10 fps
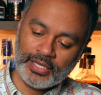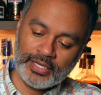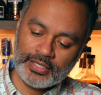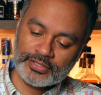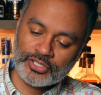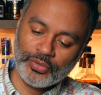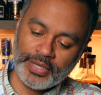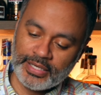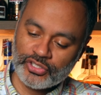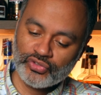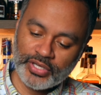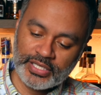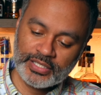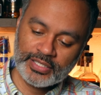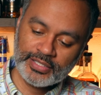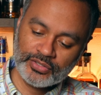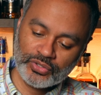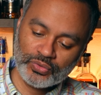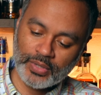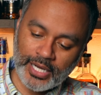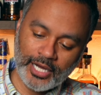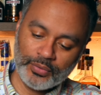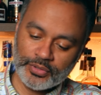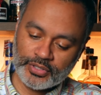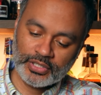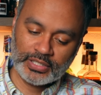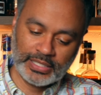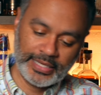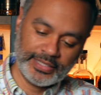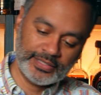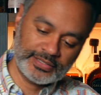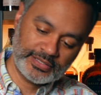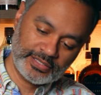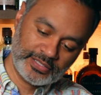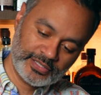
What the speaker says: And let's go ahead and strain it into our glass.